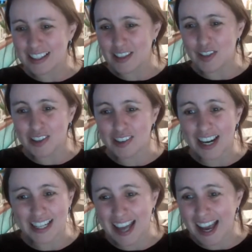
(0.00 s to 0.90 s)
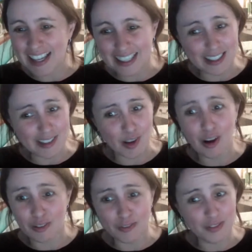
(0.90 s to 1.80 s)
If you crack an egg and it's
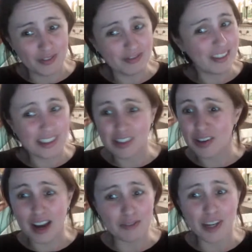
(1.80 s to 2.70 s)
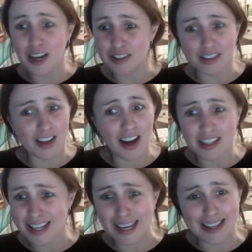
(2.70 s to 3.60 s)
off, you will smell
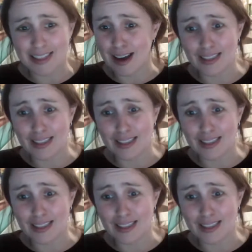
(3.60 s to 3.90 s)
it.